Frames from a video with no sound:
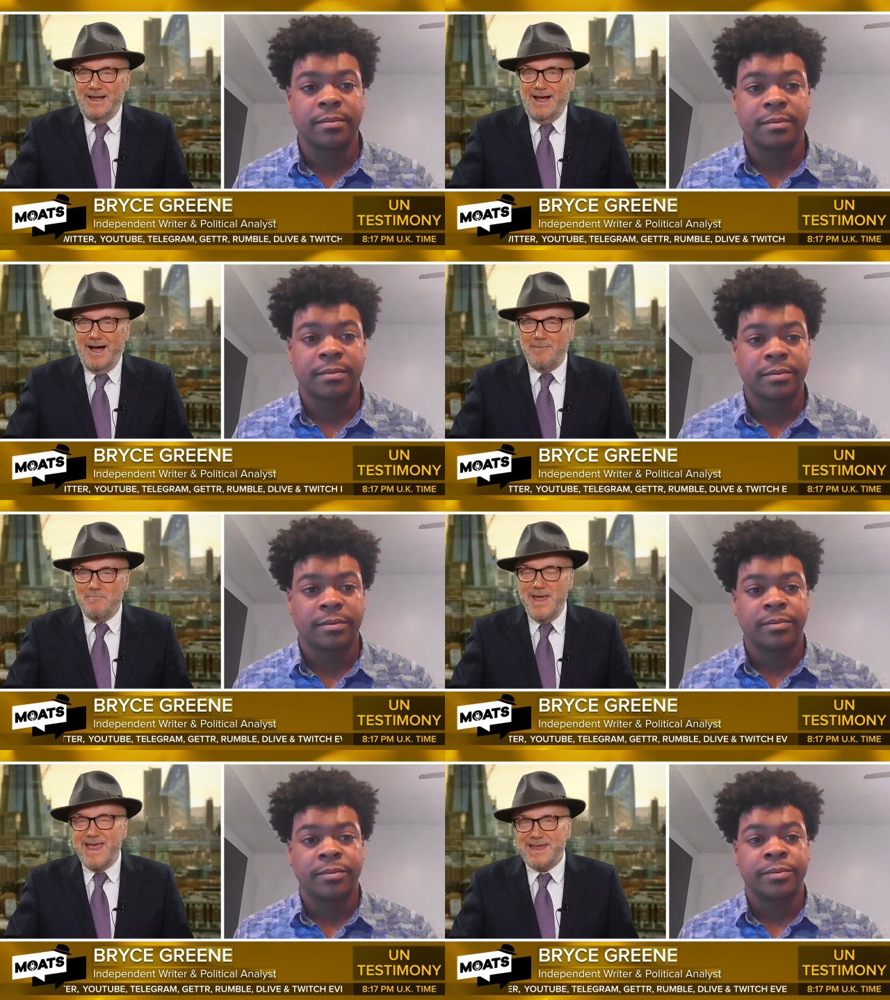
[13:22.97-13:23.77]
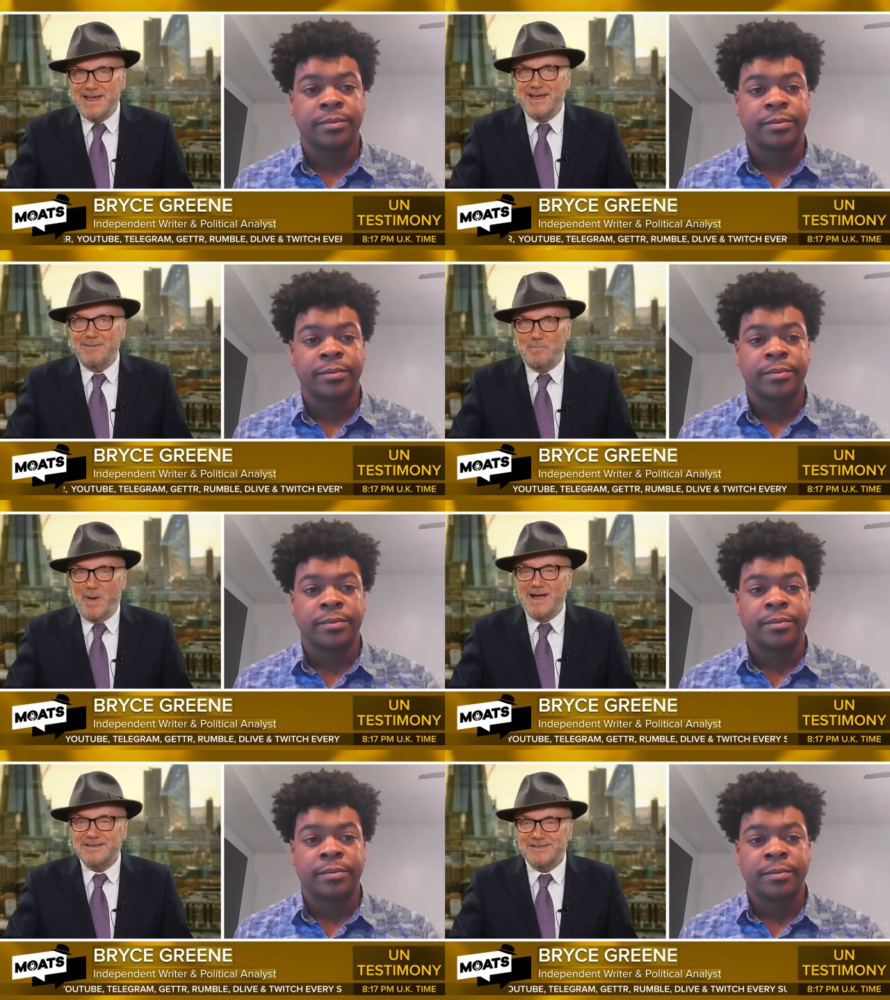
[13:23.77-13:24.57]
Speaker 1: are making it
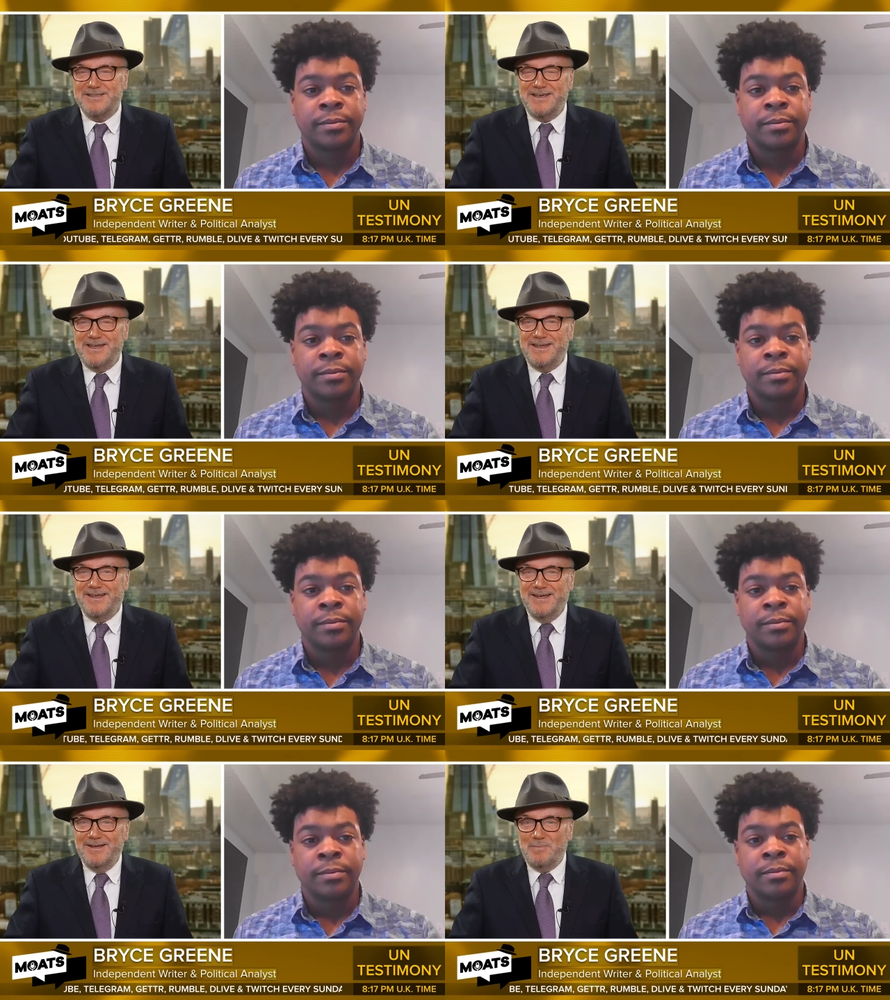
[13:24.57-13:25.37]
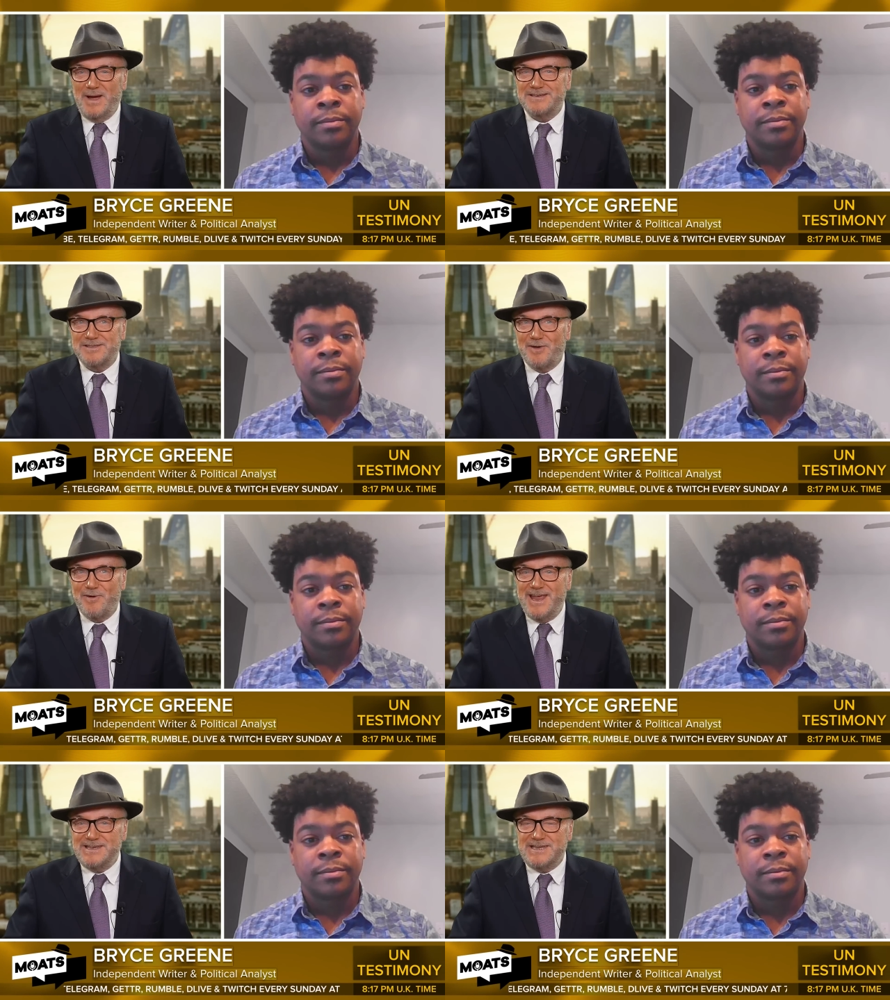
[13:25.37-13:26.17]
past the past the
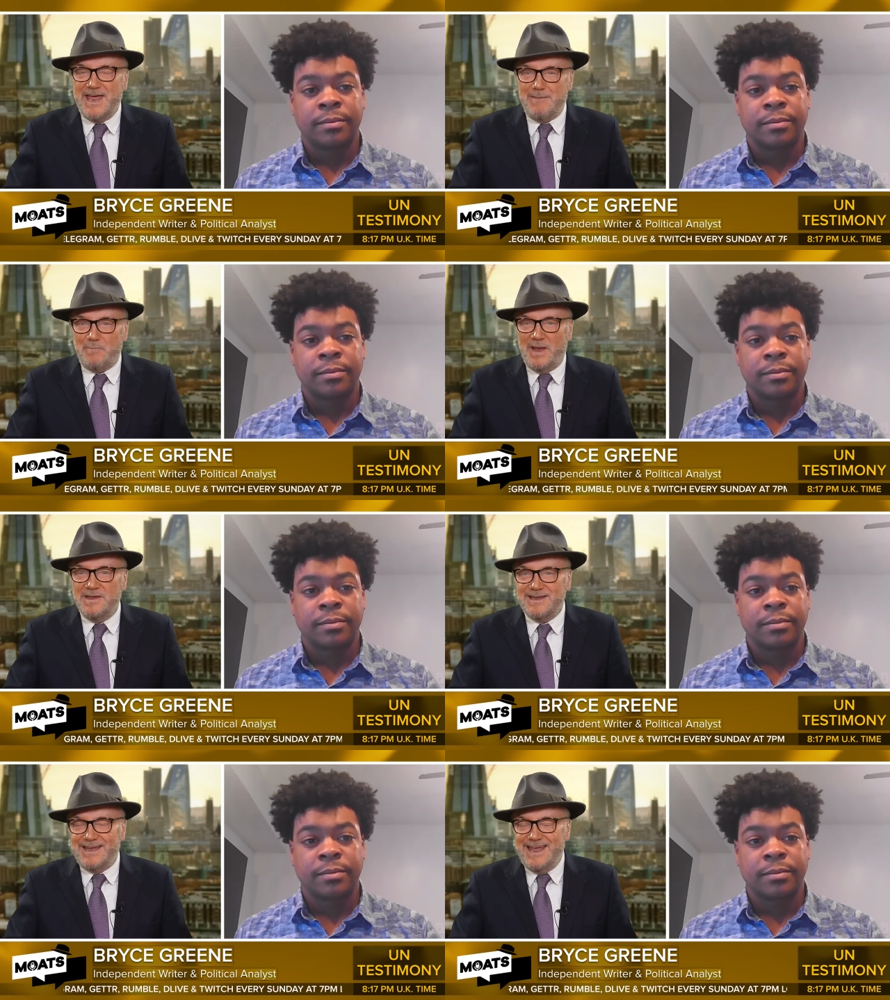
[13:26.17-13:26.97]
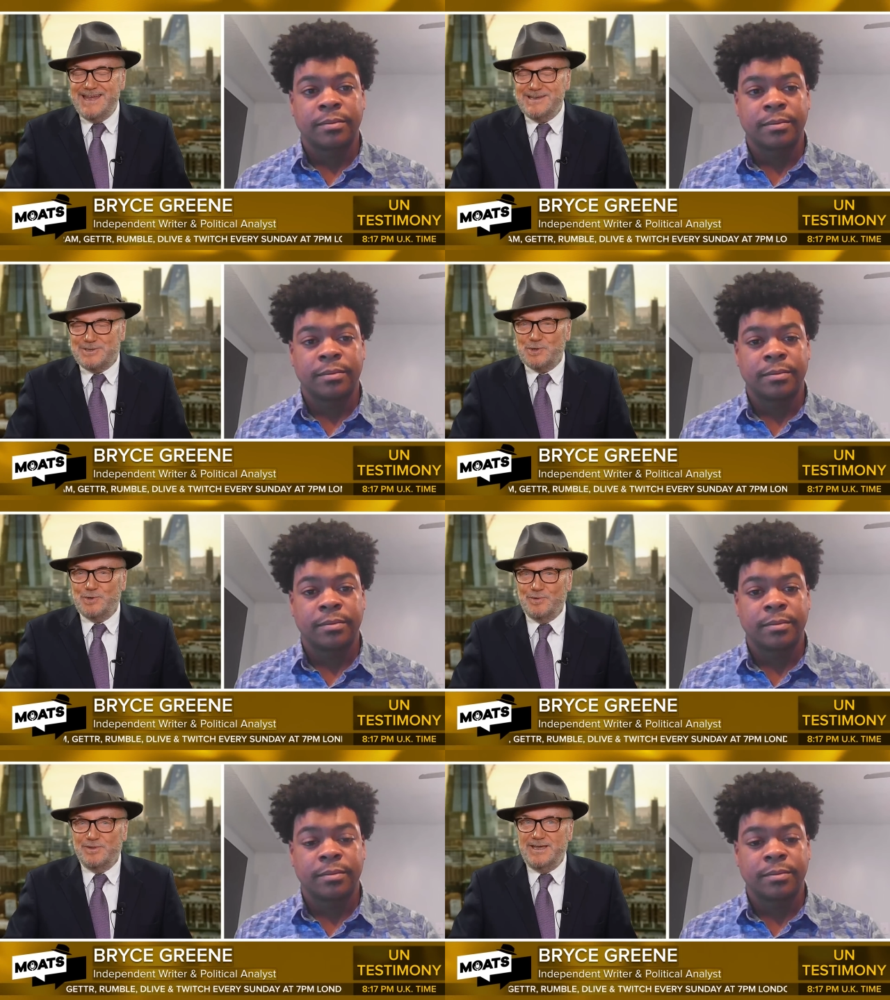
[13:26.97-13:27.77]
red tape and
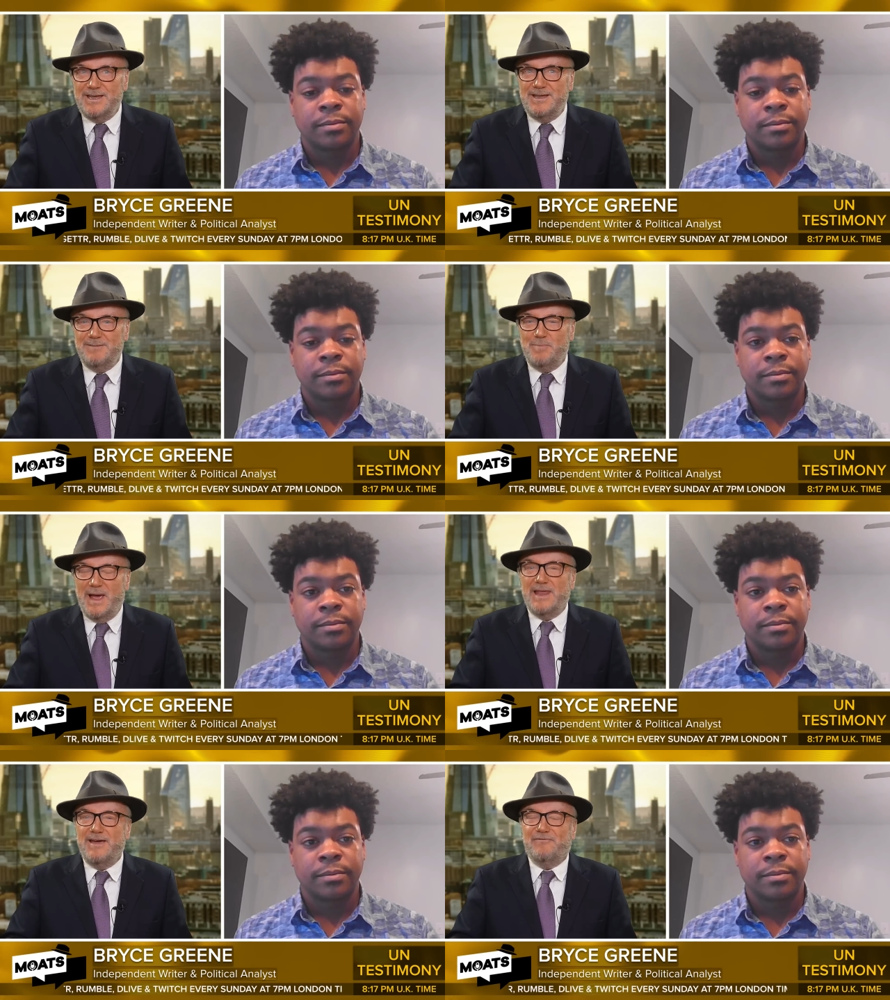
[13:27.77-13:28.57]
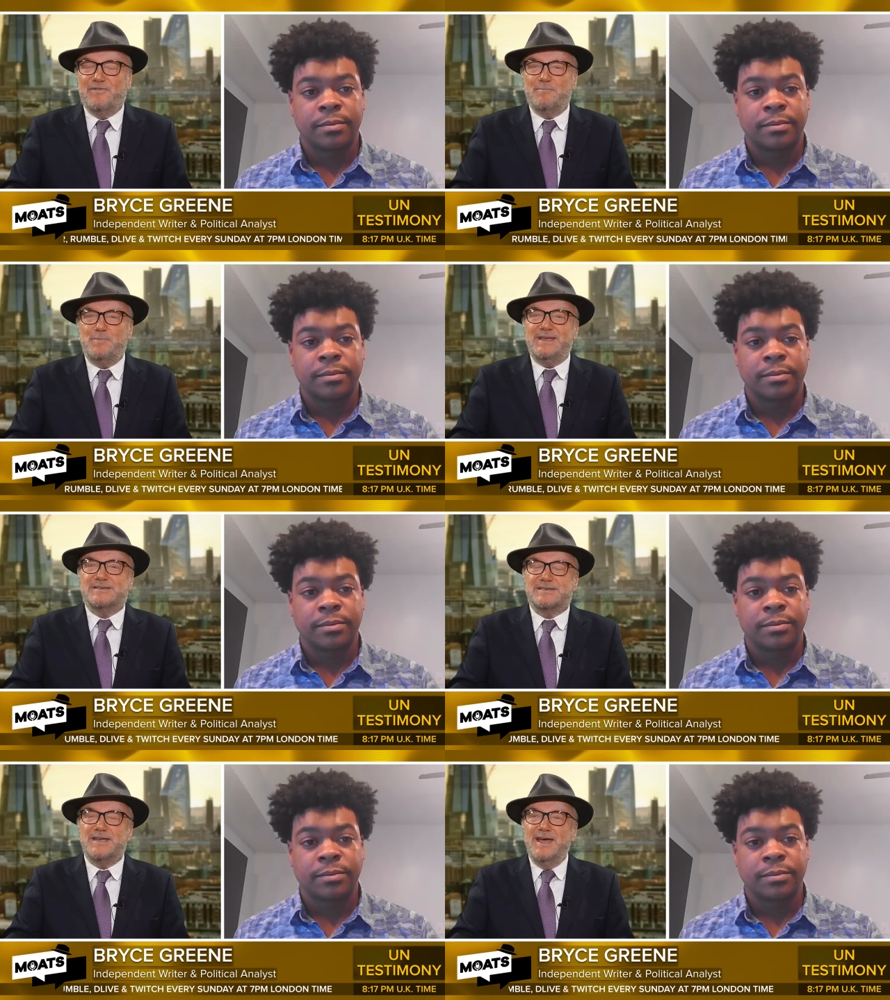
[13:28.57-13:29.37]
into the belly of the
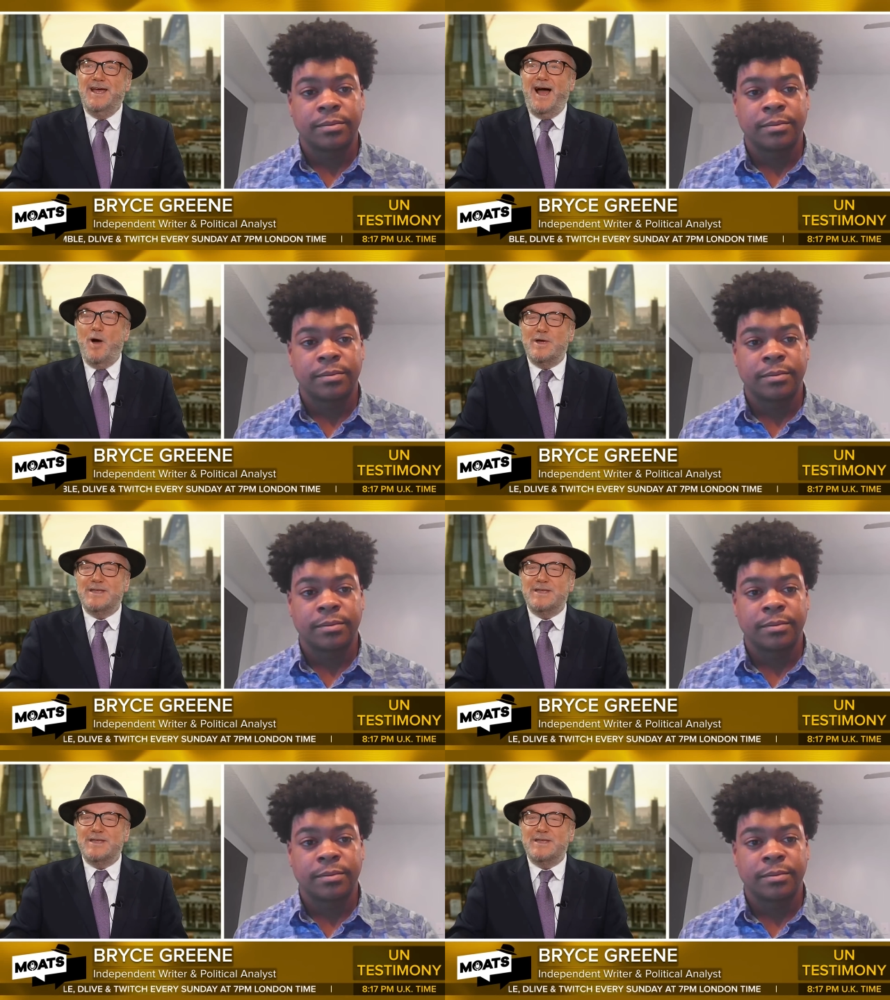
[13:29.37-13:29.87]
beast. How